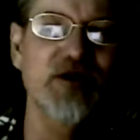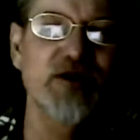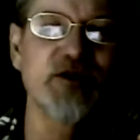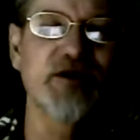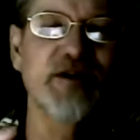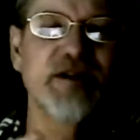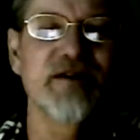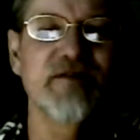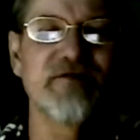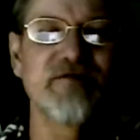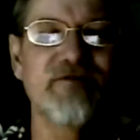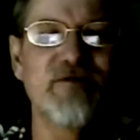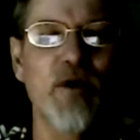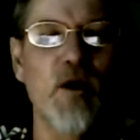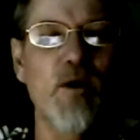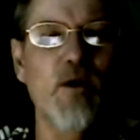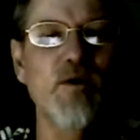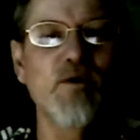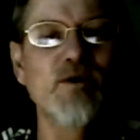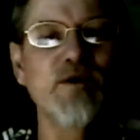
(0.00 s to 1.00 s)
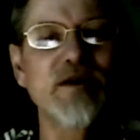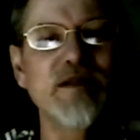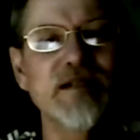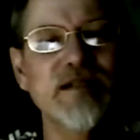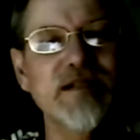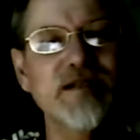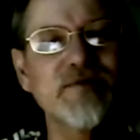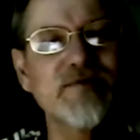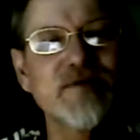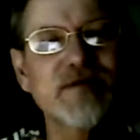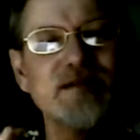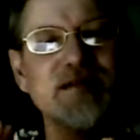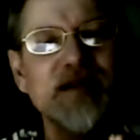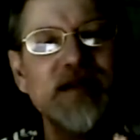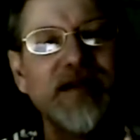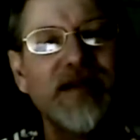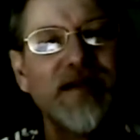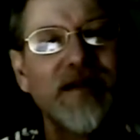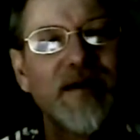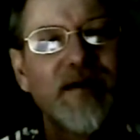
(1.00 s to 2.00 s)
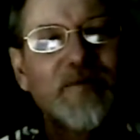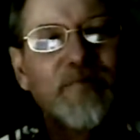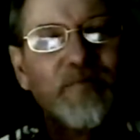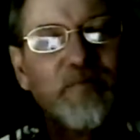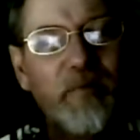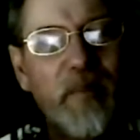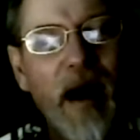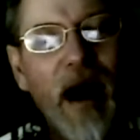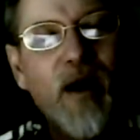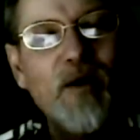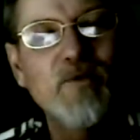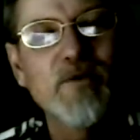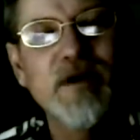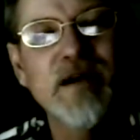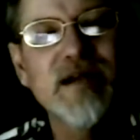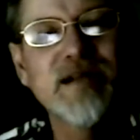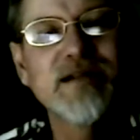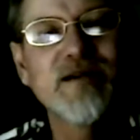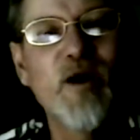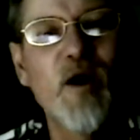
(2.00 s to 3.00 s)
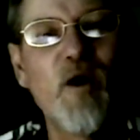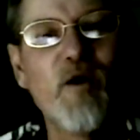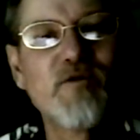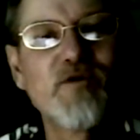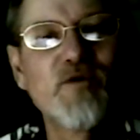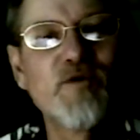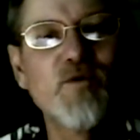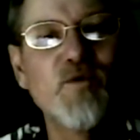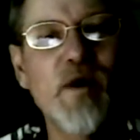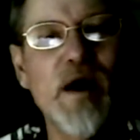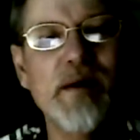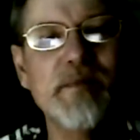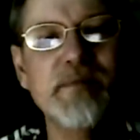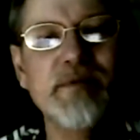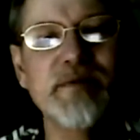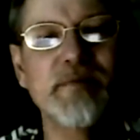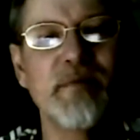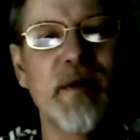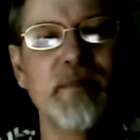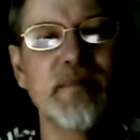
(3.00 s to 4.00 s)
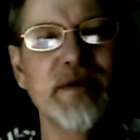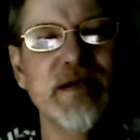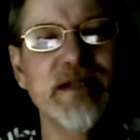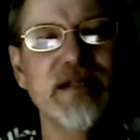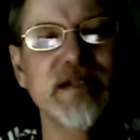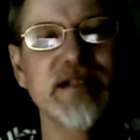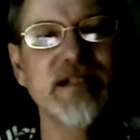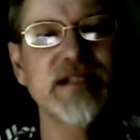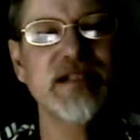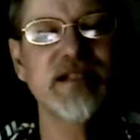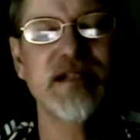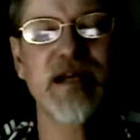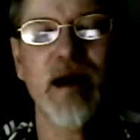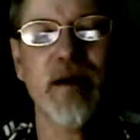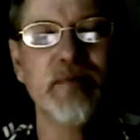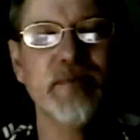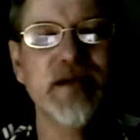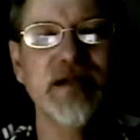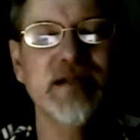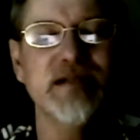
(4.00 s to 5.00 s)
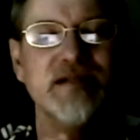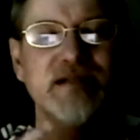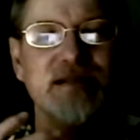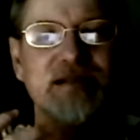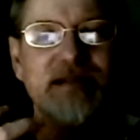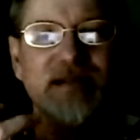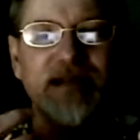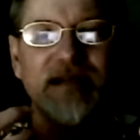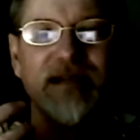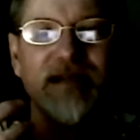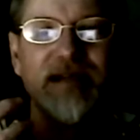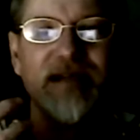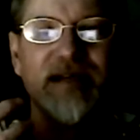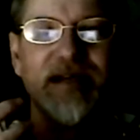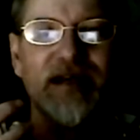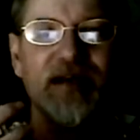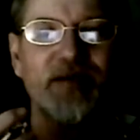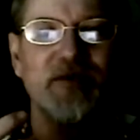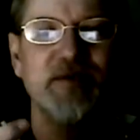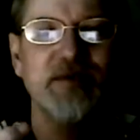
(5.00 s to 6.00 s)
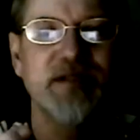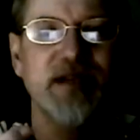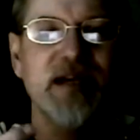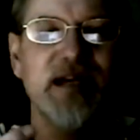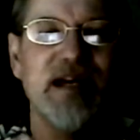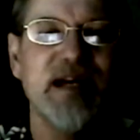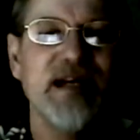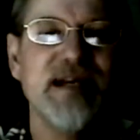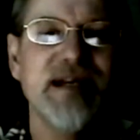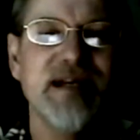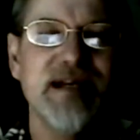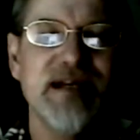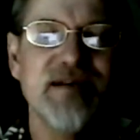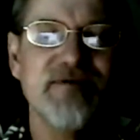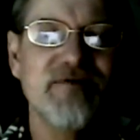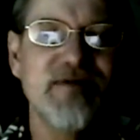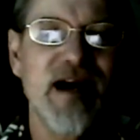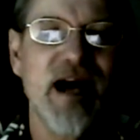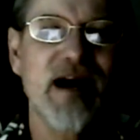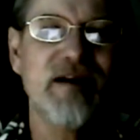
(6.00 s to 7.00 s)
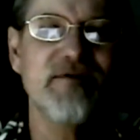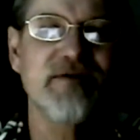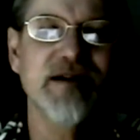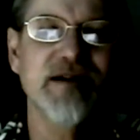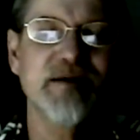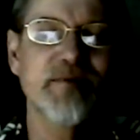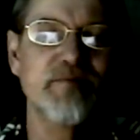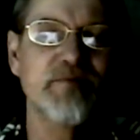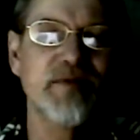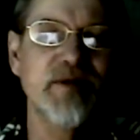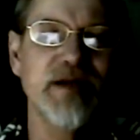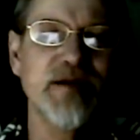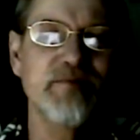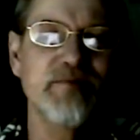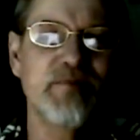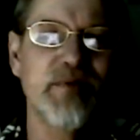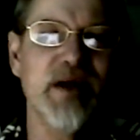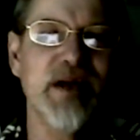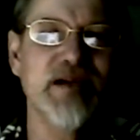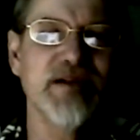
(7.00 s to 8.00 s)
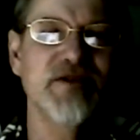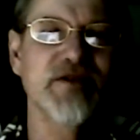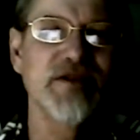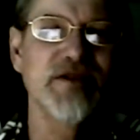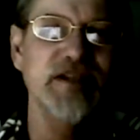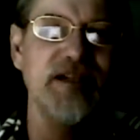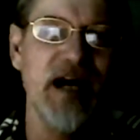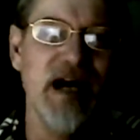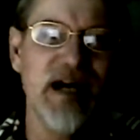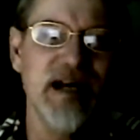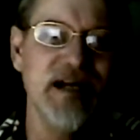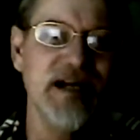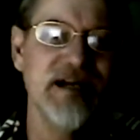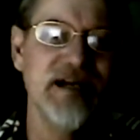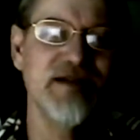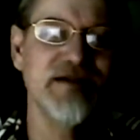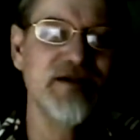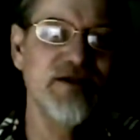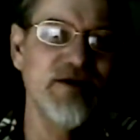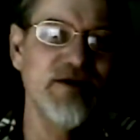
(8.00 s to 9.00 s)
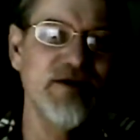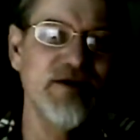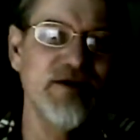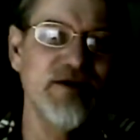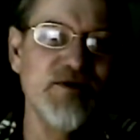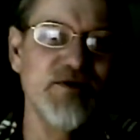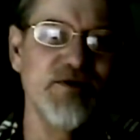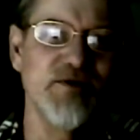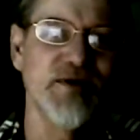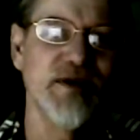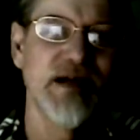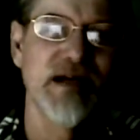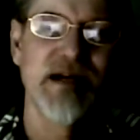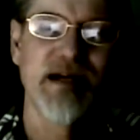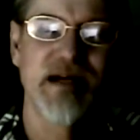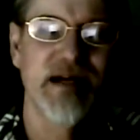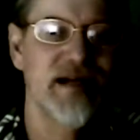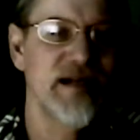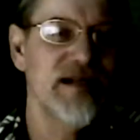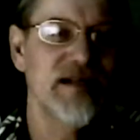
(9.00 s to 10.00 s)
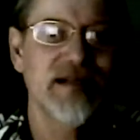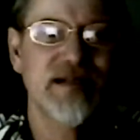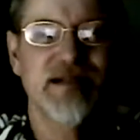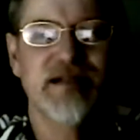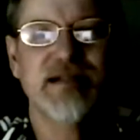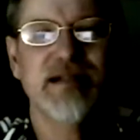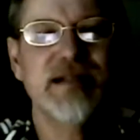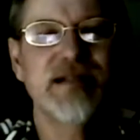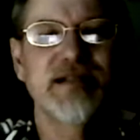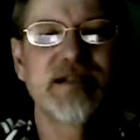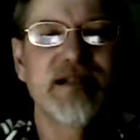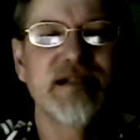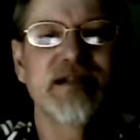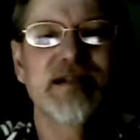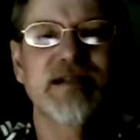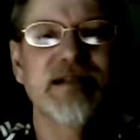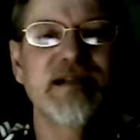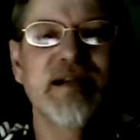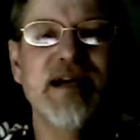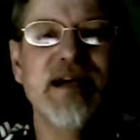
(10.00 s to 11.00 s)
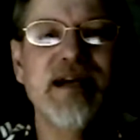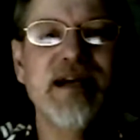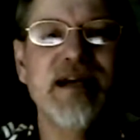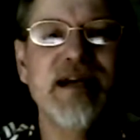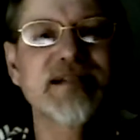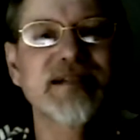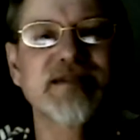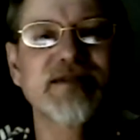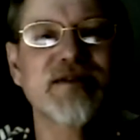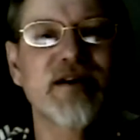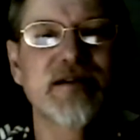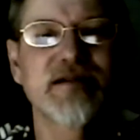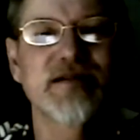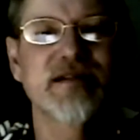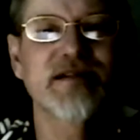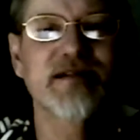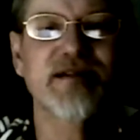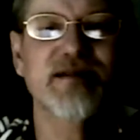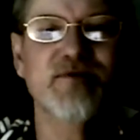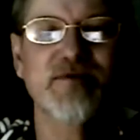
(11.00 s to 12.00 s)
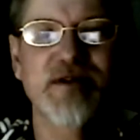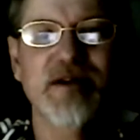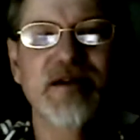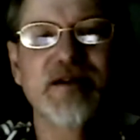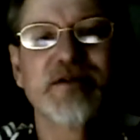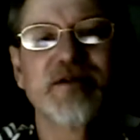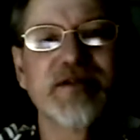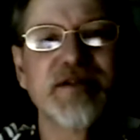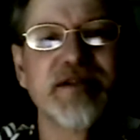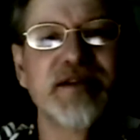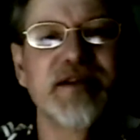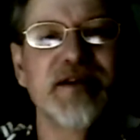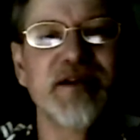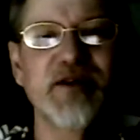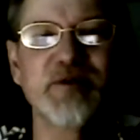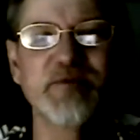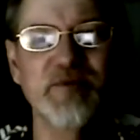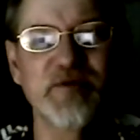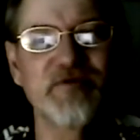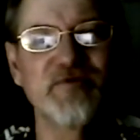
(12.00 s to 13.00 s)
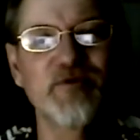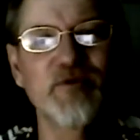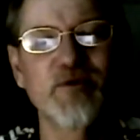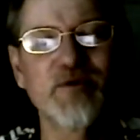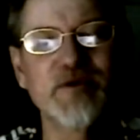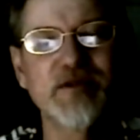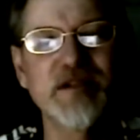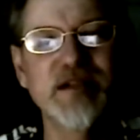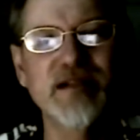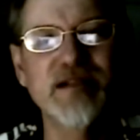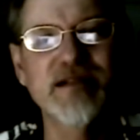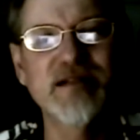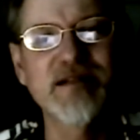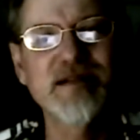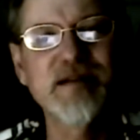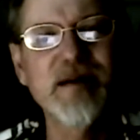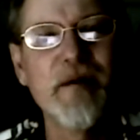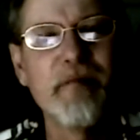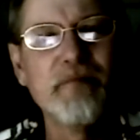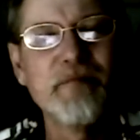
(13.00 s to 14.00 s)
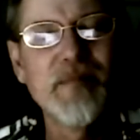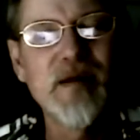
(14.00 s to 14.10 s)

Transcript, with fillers: surging forward and it was about ready to overwhelm him. I mean, I mean, it was, he didn't even have a complete picture yet he knew he didn't see Jesus. He hadn't saw Jesus. It was hundreds of years before Jesus